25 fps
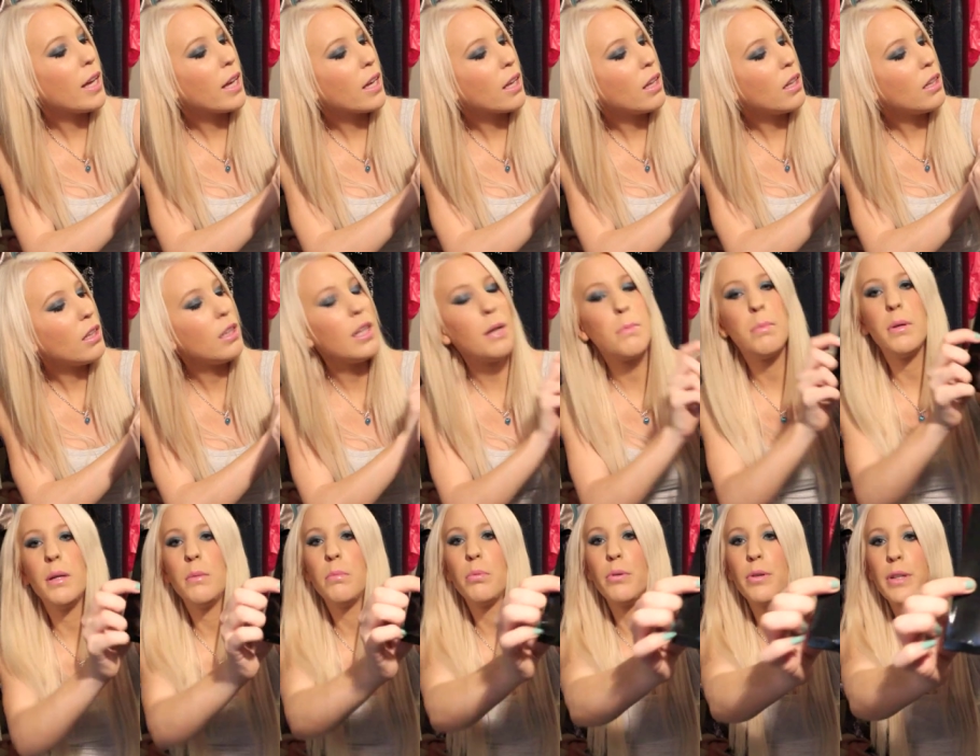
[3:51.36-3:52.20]
like
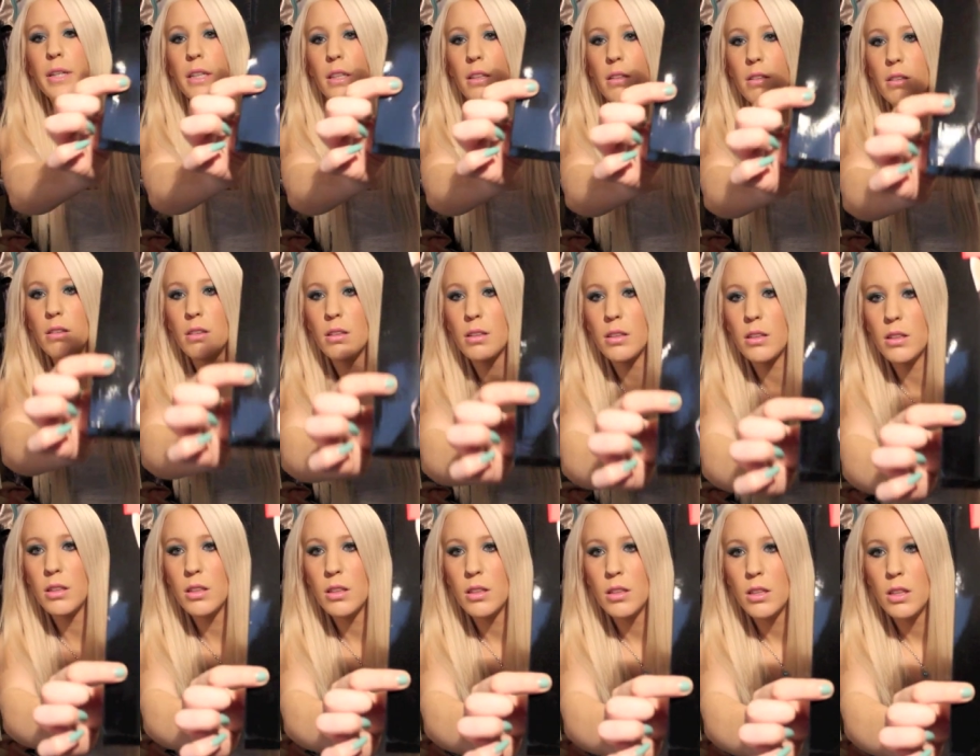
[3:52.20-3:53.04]
leopard print
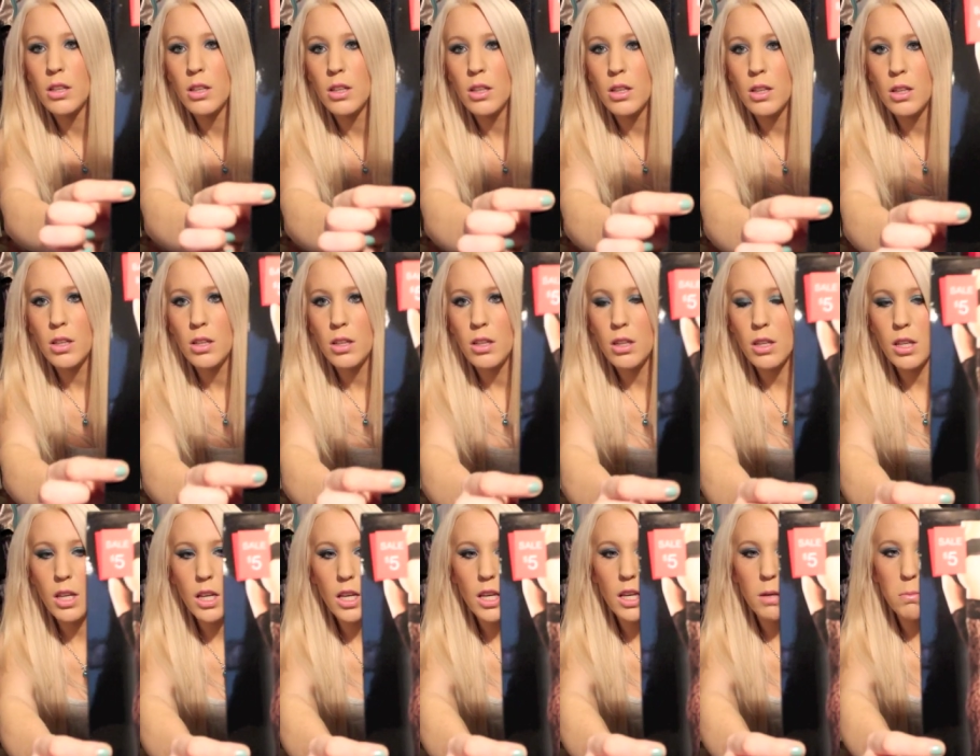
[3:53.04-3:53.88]

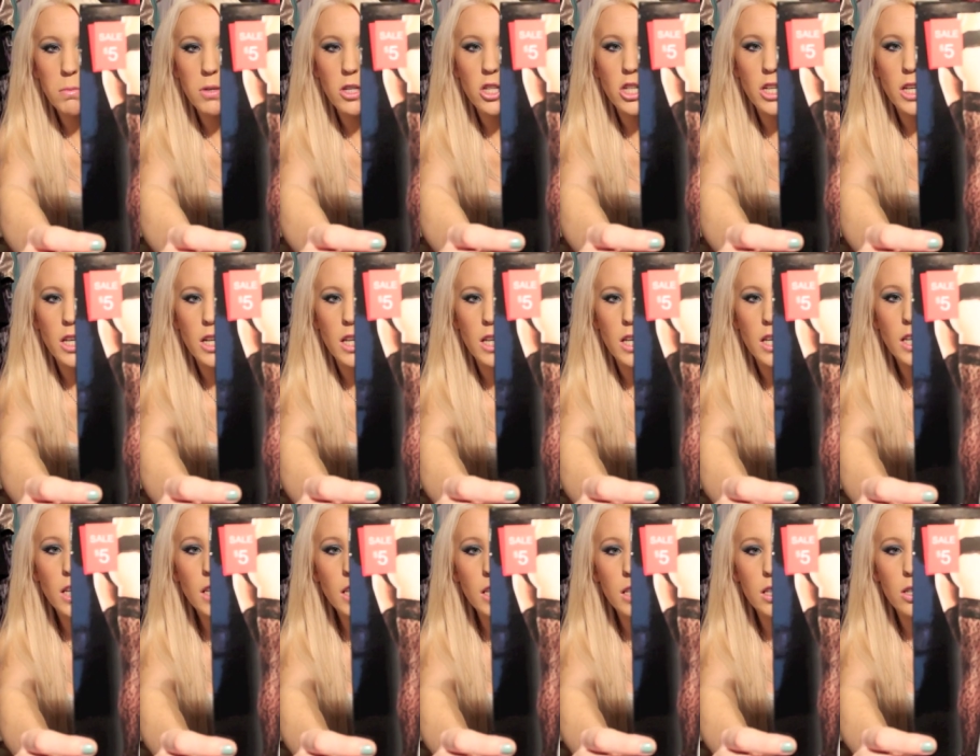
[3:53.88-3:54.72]
thingy
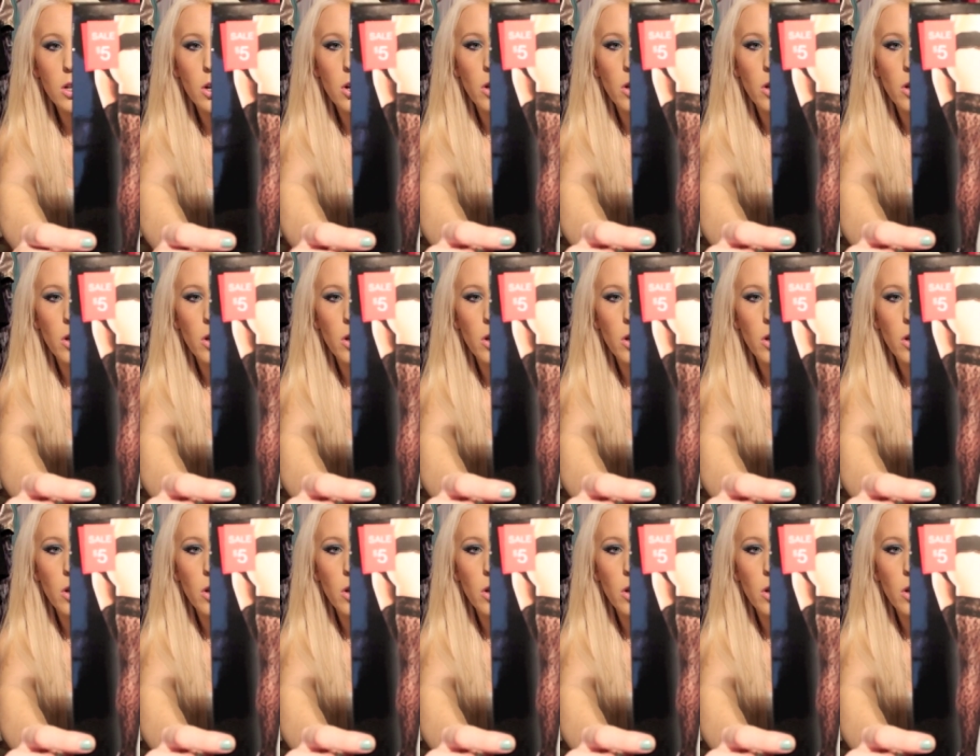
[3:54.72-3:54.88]
majiggities